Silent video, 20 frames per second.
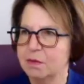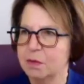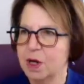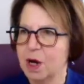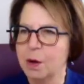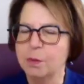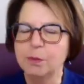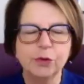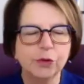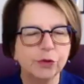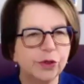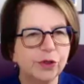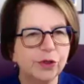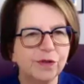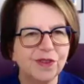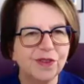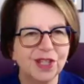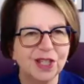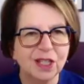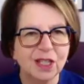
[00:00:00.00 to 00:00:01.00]
approve
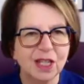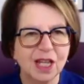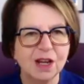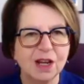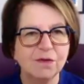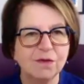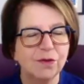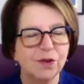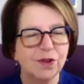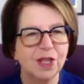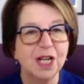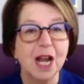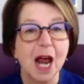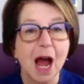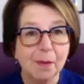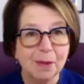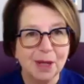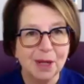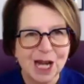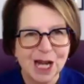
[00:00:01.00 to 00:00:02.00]
the slate for the
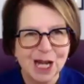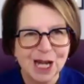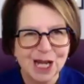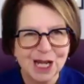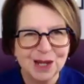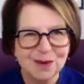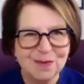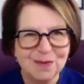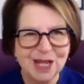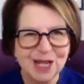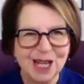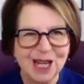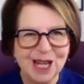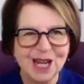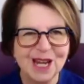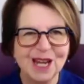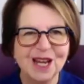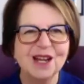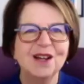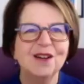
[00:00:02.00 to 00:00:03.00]
nominating
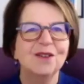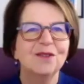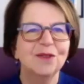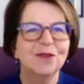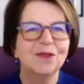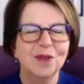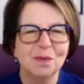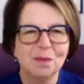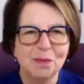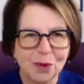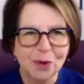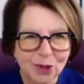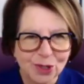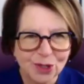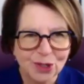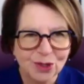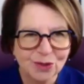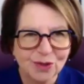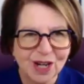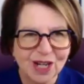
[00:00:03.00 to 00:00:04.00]
committee, for the board of
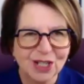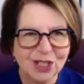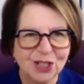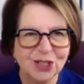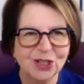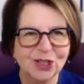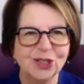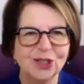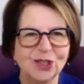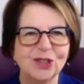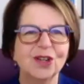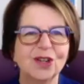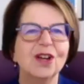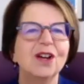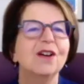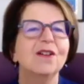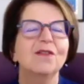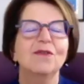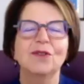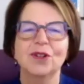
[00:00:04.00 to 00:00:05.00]
directors,
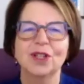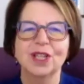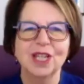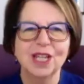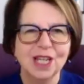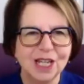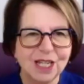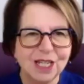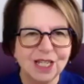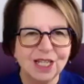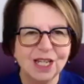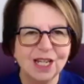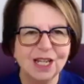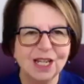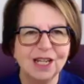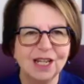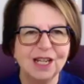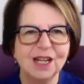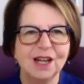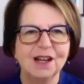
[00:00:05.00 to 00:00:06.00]
for the
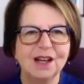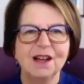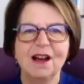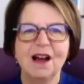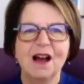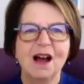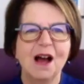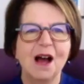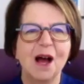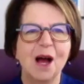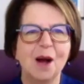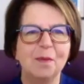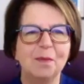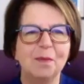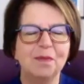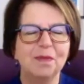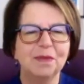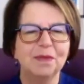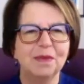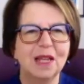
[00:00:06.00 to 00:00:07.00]
EC,
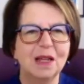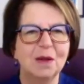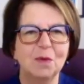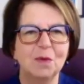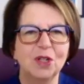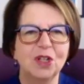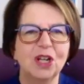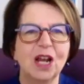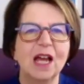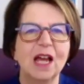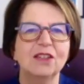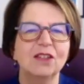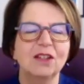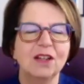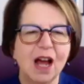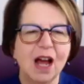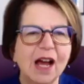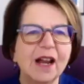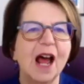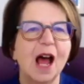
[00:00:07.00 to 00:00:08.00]
which has
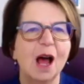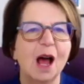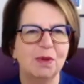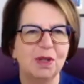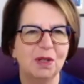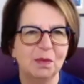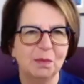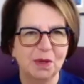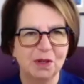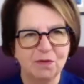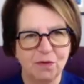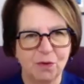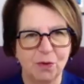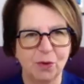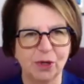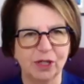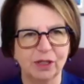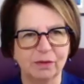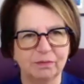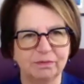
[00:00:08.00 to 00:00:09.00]
not happened
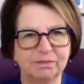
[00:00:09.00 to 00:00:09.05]
before.